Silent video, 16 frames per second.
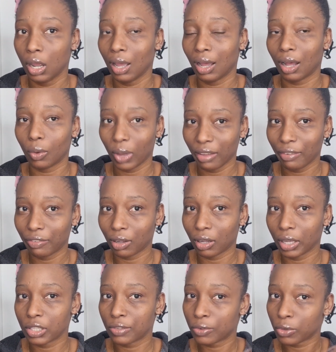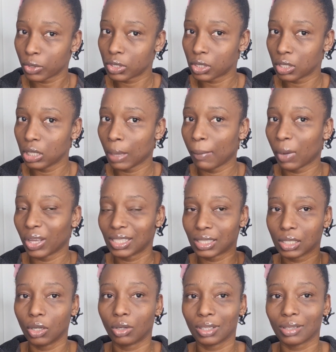However, it's 4C, but it's
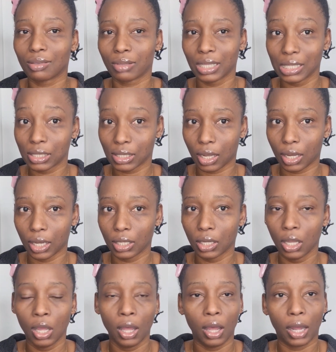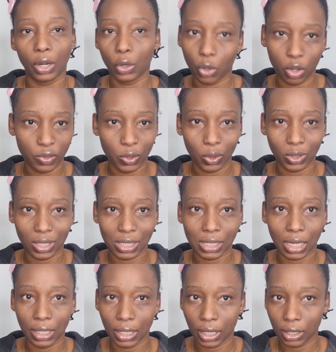still on the thin side. I don't know if you
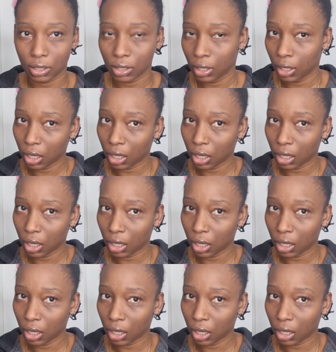understand that.